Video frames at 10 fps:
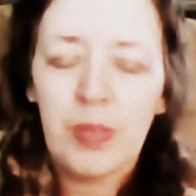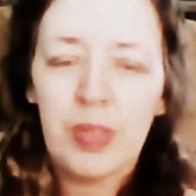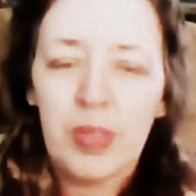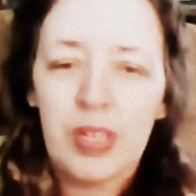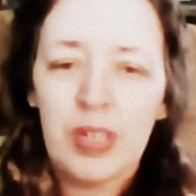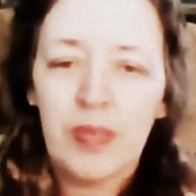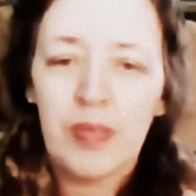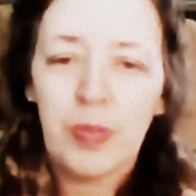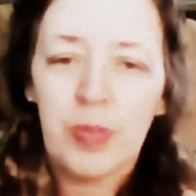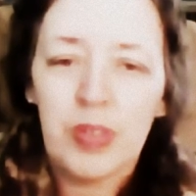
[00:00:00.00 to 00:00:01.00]
But then a
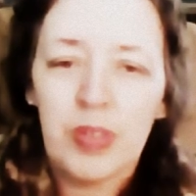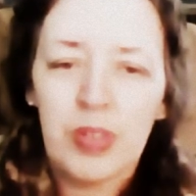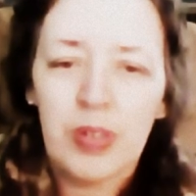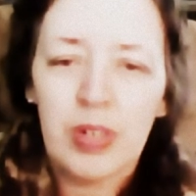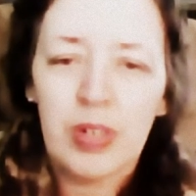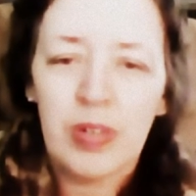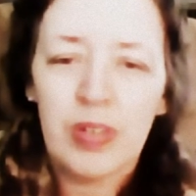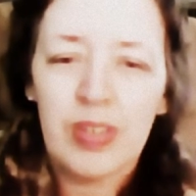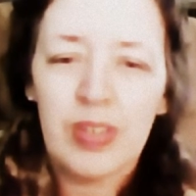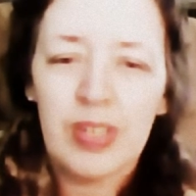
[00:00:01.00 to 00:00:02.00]
few months ago I
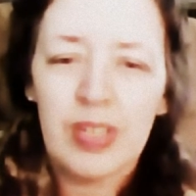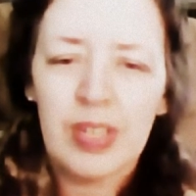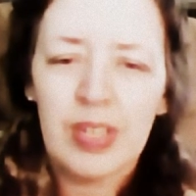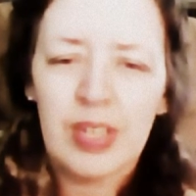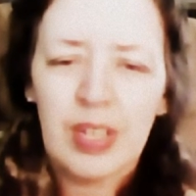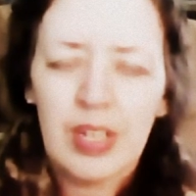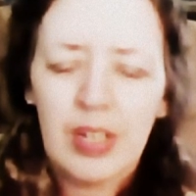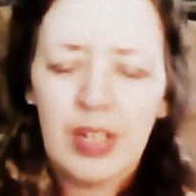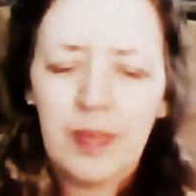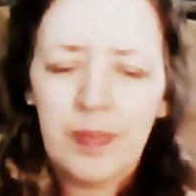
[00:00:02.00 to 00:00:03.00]
noticed that the
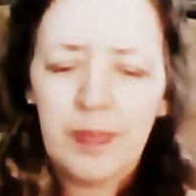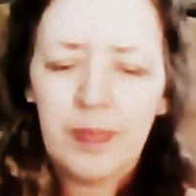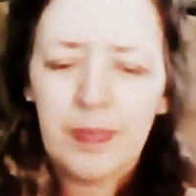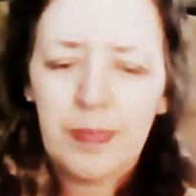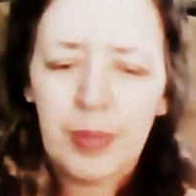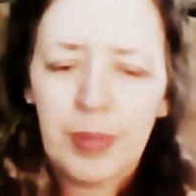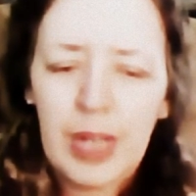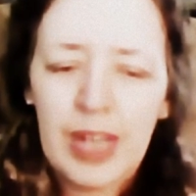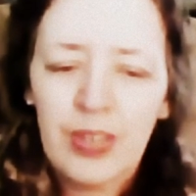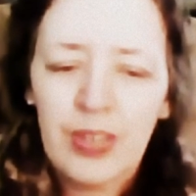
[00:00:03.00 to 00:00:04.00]

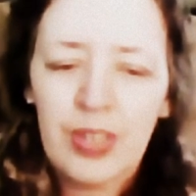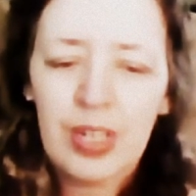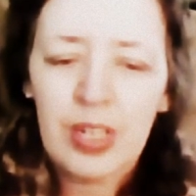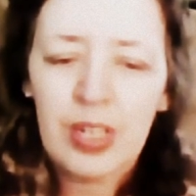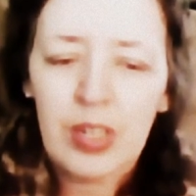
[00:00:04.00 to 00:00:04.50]
plastic